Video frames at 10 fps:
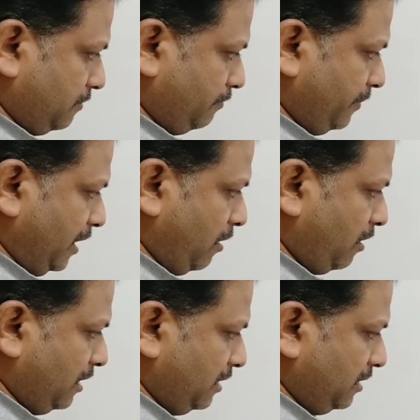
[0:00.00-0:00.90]

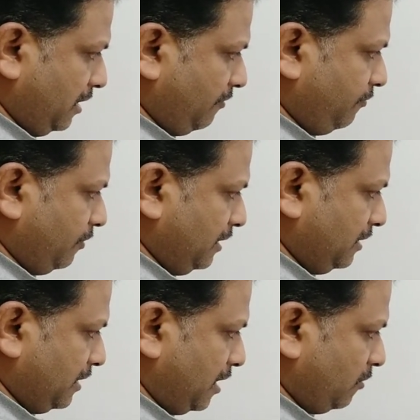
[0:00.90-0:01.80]
beyond
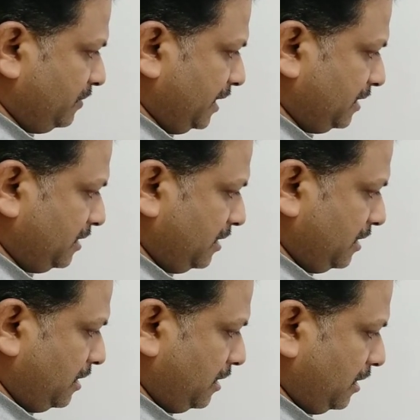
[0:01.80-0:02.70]
f1, an object
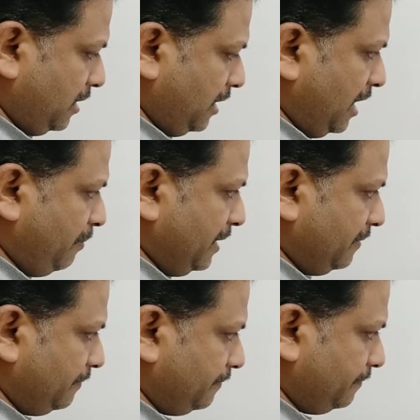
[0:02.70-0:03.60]
AB.
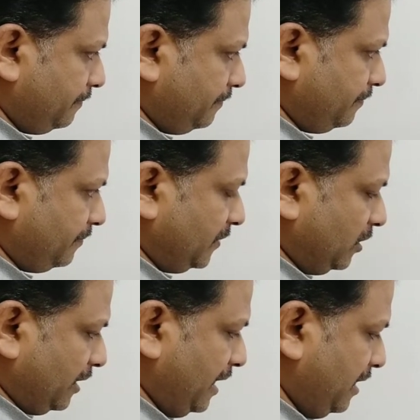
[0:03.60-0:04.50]

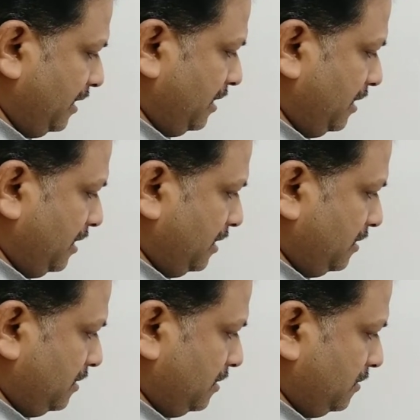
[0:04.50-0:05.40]
Okay,
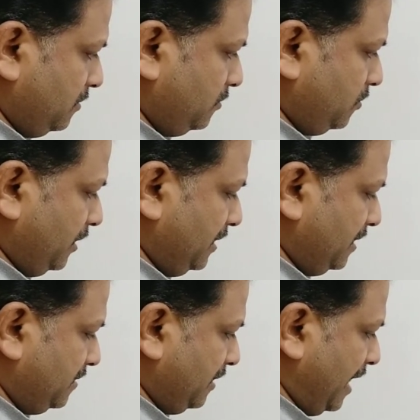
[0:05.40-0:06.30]
so it
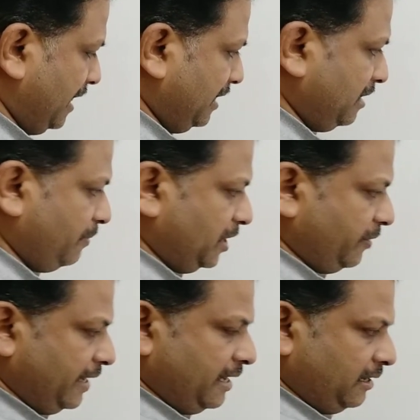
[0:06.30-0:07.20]
is lying in
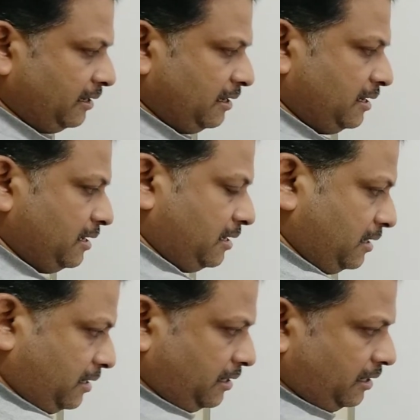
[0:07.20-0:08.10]
between
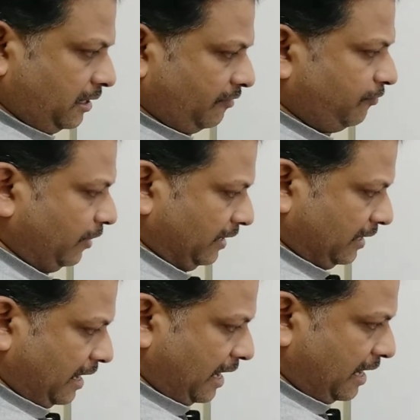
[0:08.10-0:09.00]
f1
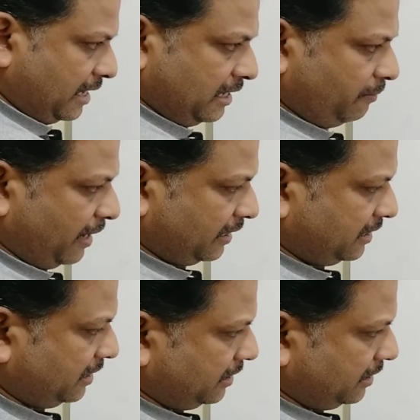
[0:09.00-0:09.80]
and mark